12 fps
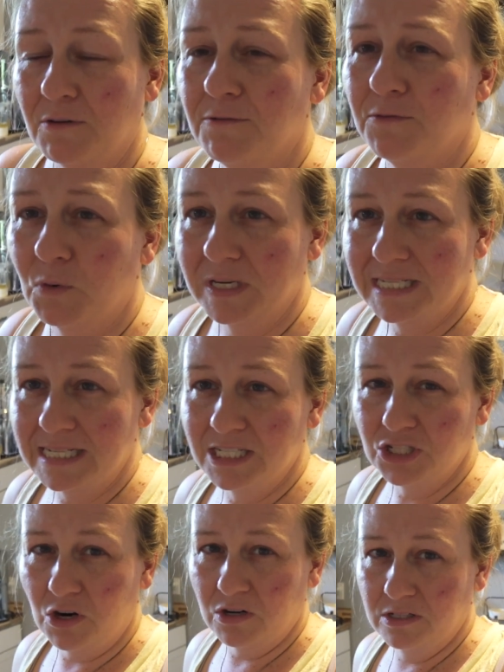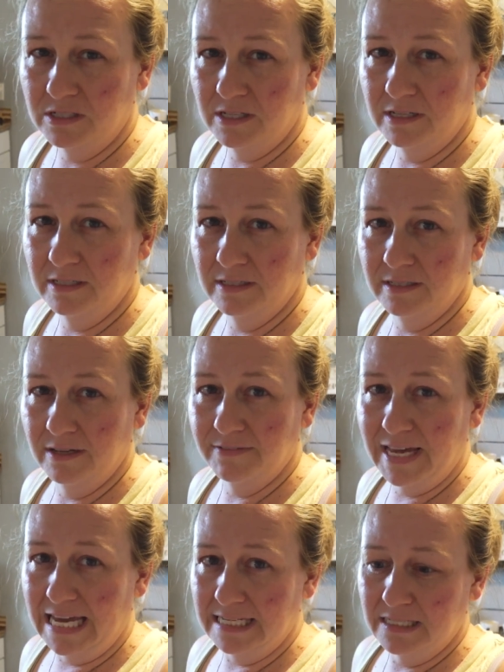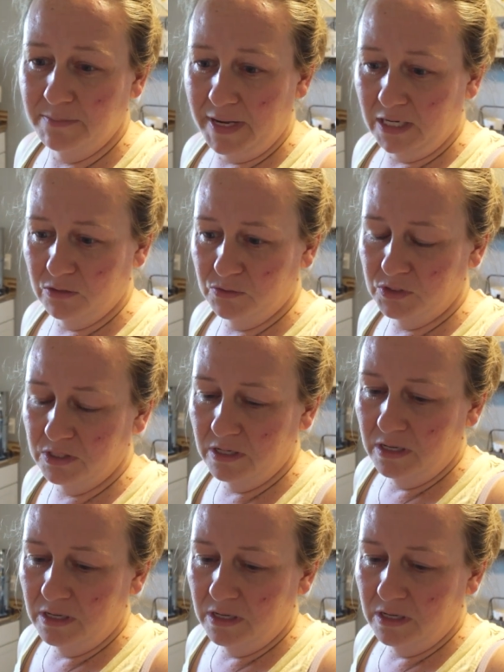14 jars of canned tomatoes.